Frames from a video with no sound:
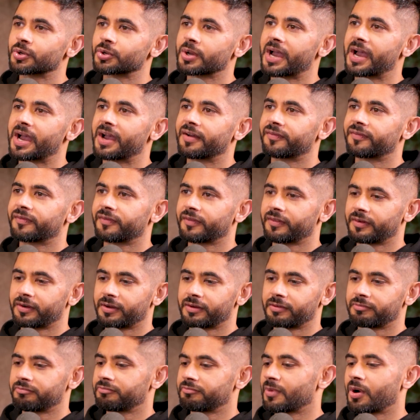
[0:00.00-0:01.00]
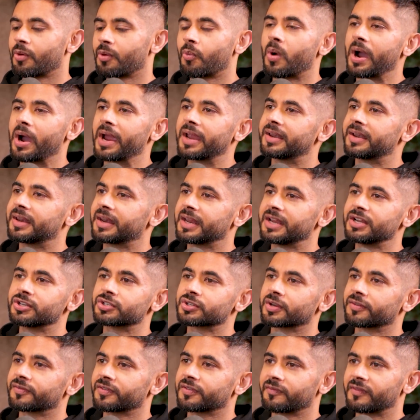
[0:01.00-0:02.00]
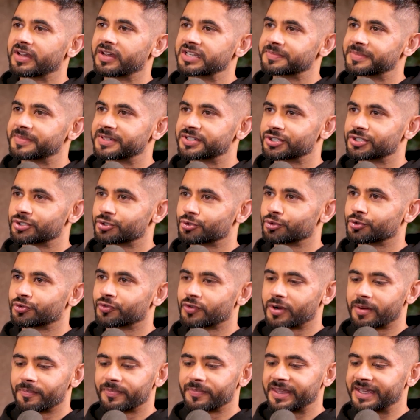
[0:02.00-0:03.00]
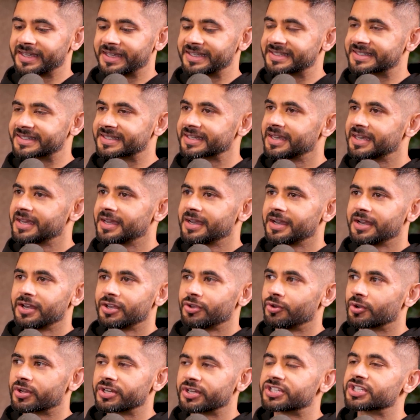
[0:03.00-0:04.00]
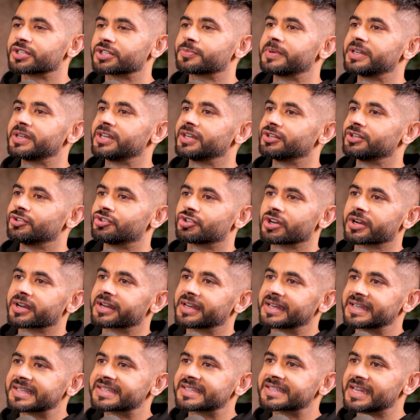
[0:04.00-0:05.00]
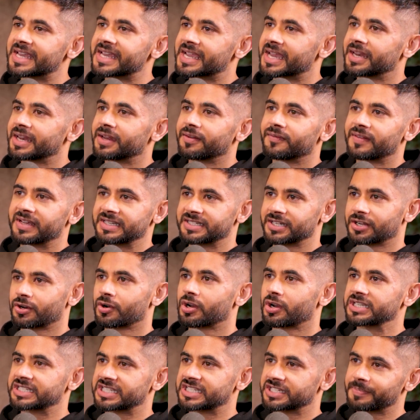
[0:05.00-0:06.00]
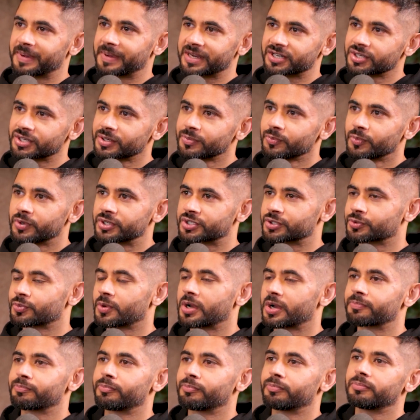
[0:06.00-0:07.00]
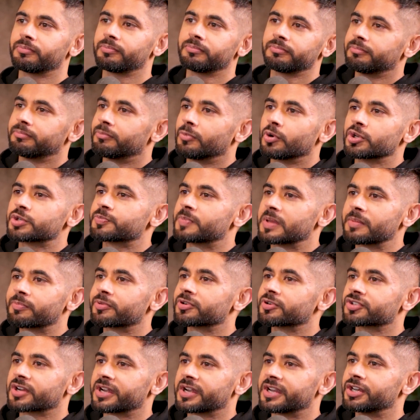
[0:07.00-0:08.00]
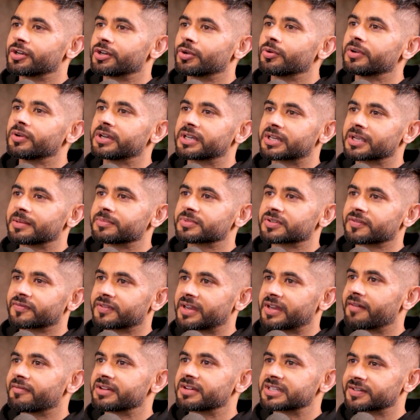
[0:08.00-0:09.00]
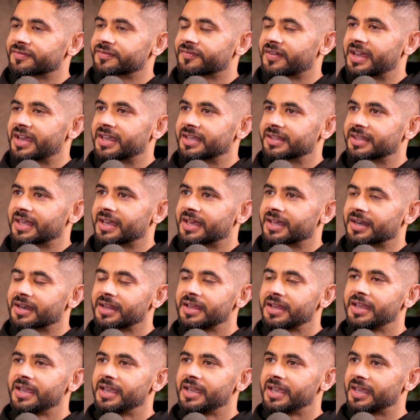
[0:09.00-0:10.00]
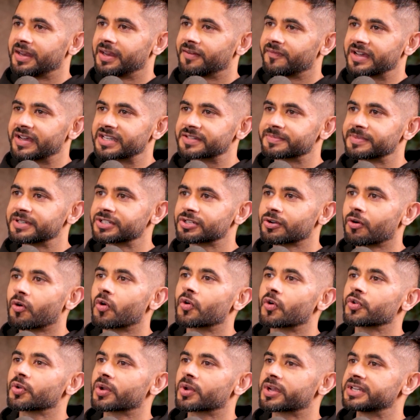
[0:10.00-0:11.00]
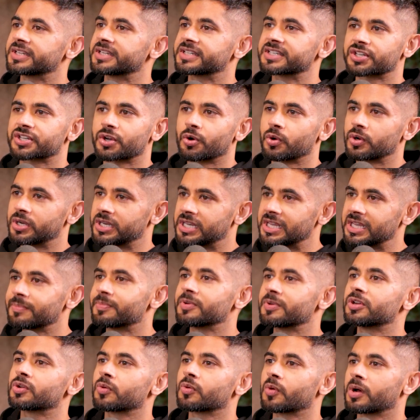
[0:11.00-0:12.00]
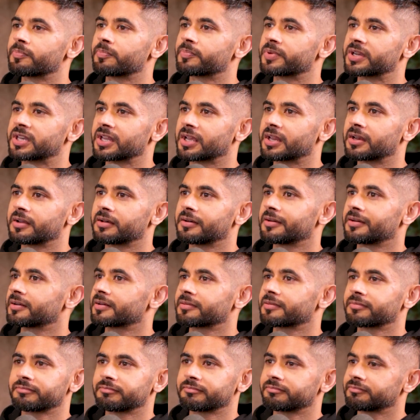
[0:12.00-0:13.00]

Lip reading: you have a wide range of investments to choose from. You can just be journalistic and invest across the spectrum, which is what most people try and do in terms of diversifying their investments, or you can just go deep into one particular